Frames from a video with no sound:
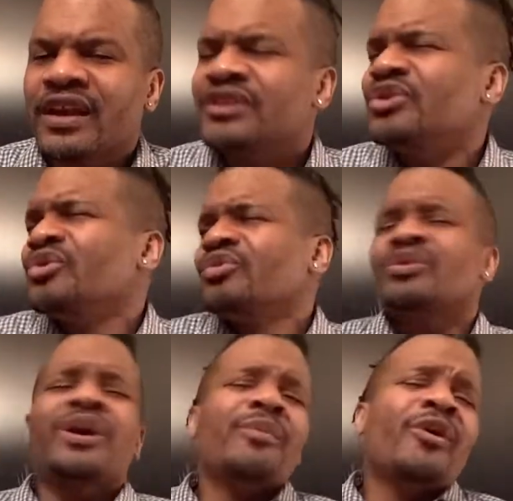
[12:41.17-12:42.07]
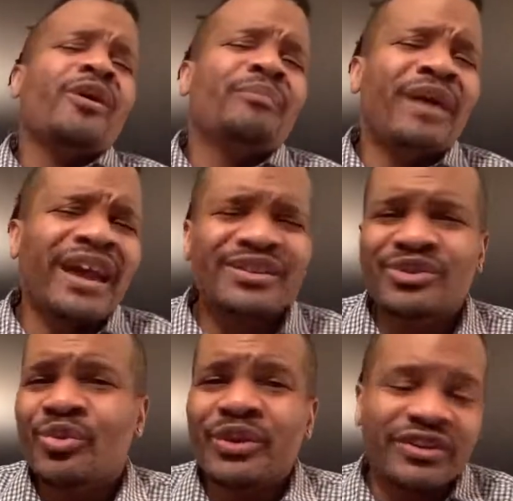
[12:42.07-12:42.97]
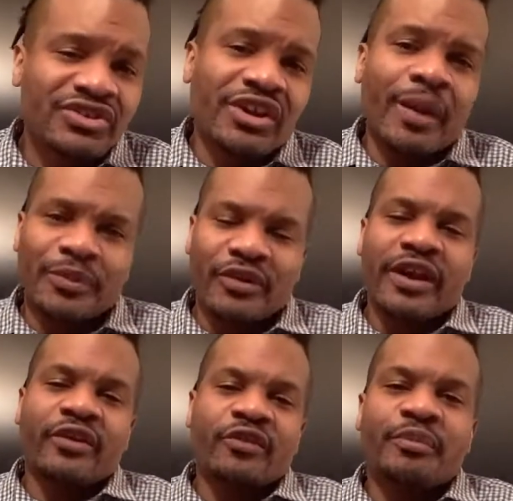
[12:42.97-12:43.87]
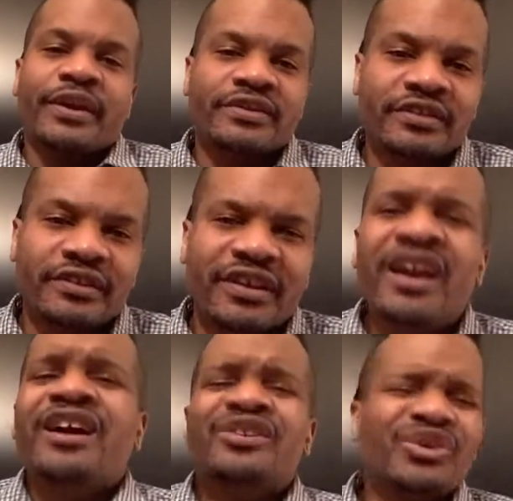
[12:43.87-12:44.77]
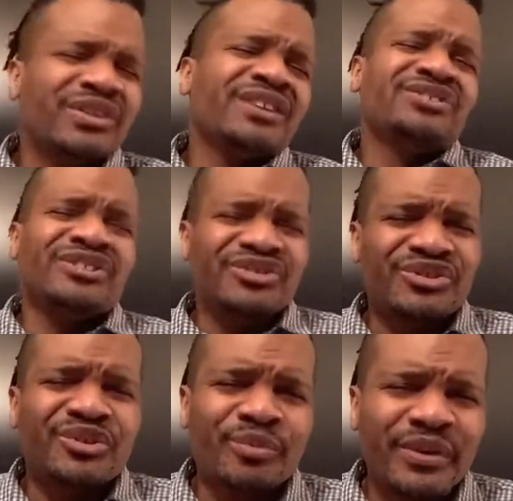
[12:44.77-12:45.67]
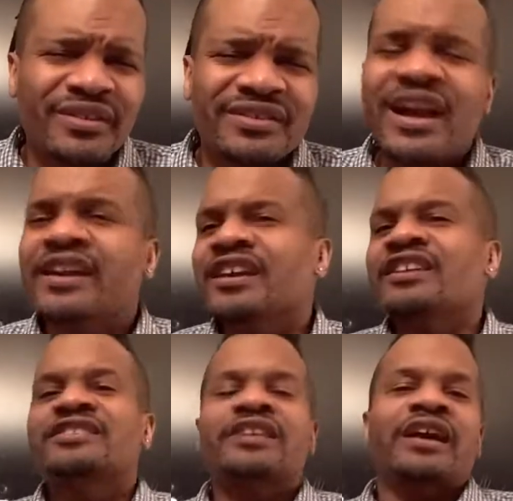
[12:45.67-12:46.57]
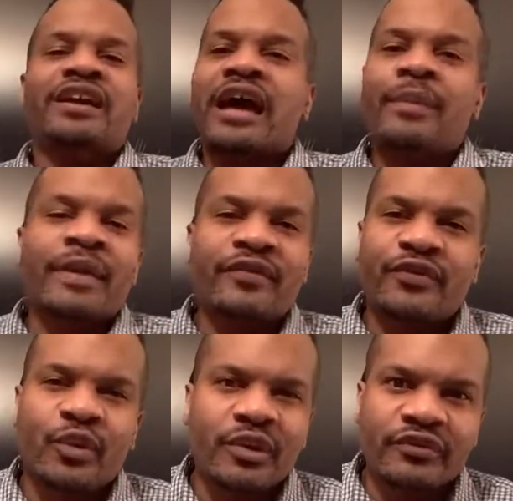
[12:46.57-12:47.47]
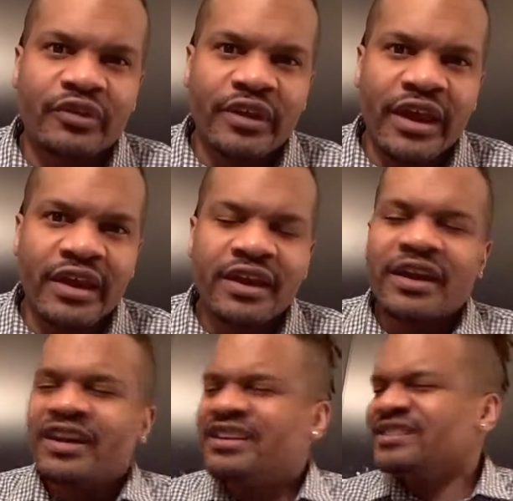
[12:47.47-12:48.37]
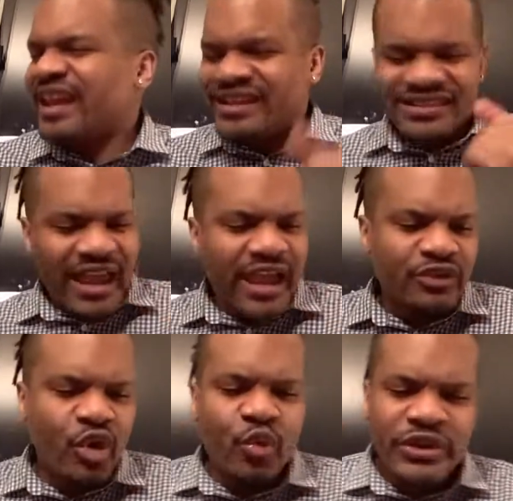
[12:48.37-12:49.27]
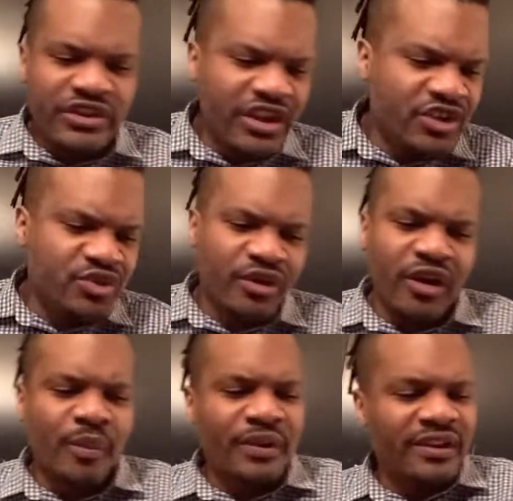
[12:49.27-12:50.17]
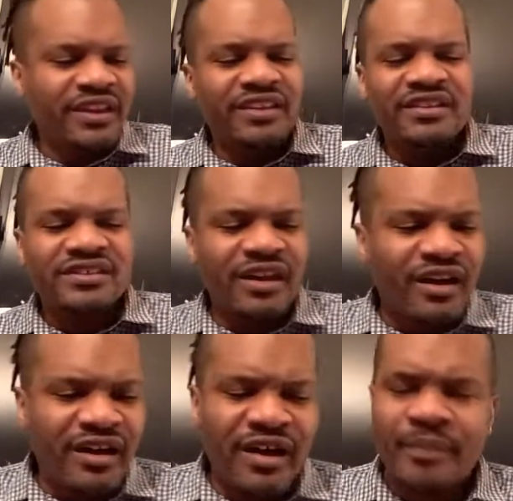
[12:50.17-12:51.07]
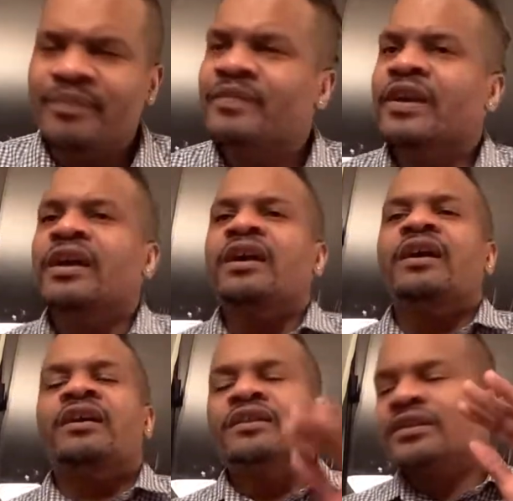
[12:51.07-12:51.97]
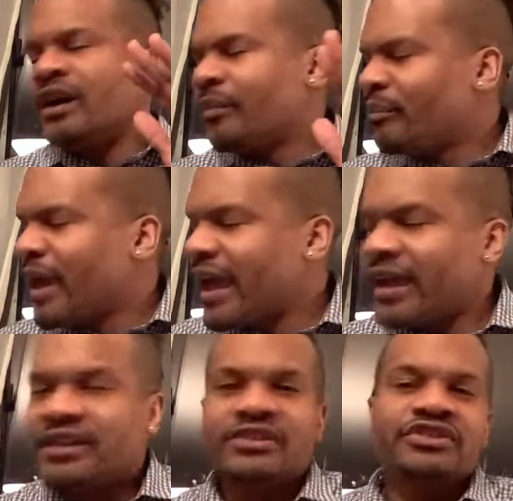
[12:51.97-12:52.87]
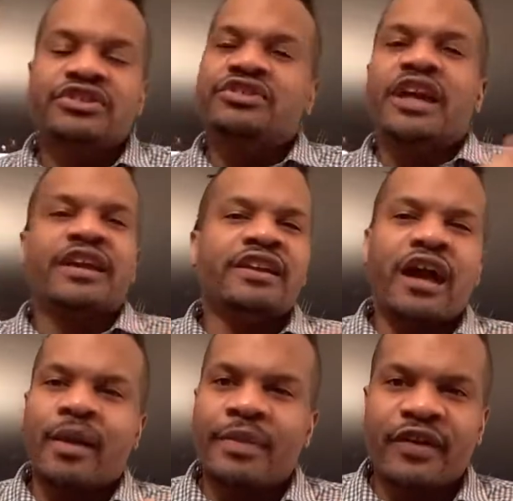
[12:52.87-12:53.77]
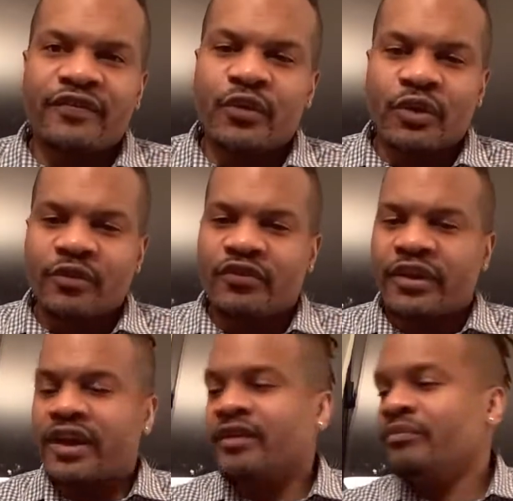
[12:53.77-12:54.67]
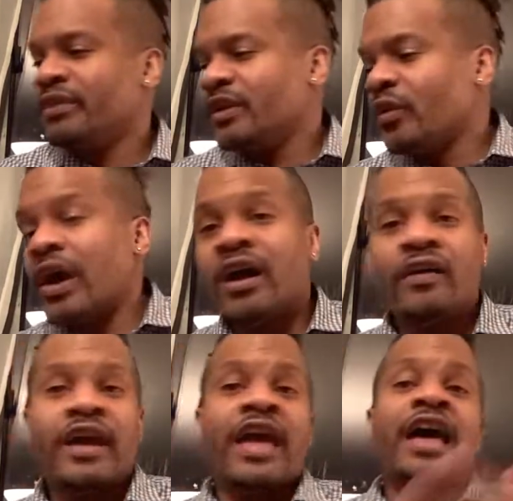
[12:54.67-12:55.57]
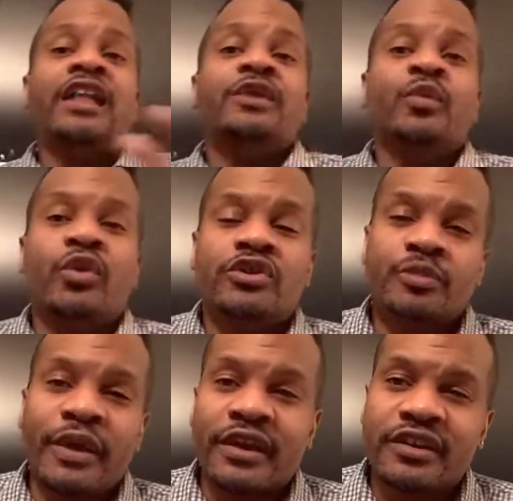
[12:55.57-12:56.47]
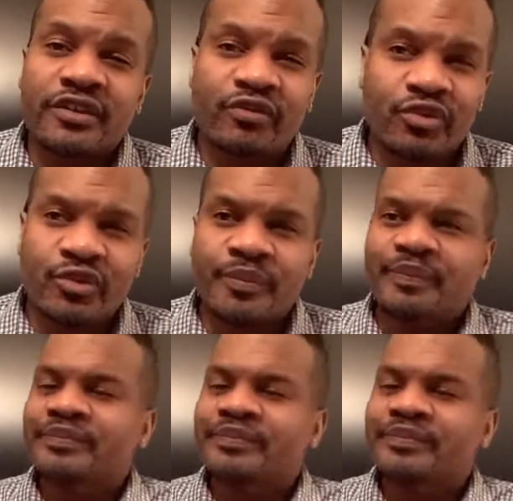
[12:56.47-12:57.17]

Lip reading: You come on back so we can chop your head off, basically. You think she's stupid? Diane is like, I'm not falling for that. He's like, Dad, no, we need you to help clean this up. Come back. She's like, nah, I'm not falling for that. Meanwhile, Alan walks back in the room